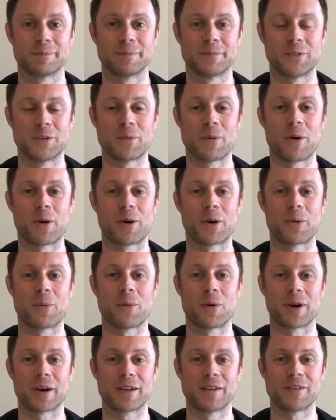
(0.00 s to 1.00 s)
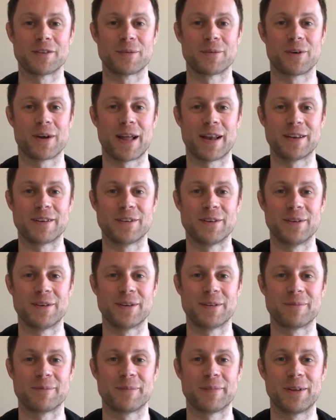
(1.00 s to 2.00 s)
Tomorrow I'm going to work on some gratitude.
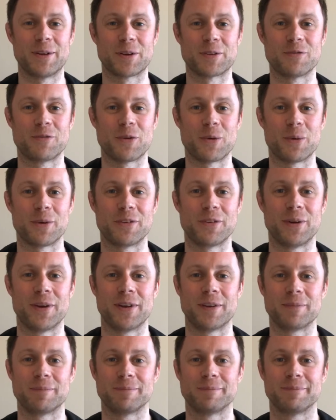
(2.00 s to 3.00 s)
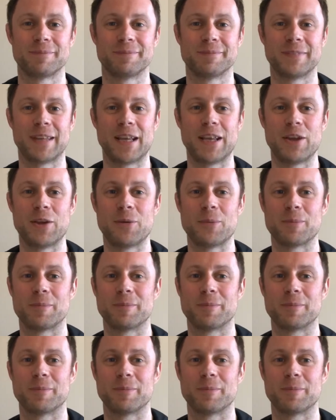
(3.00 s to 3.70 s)
Looking forward to it. Thank you.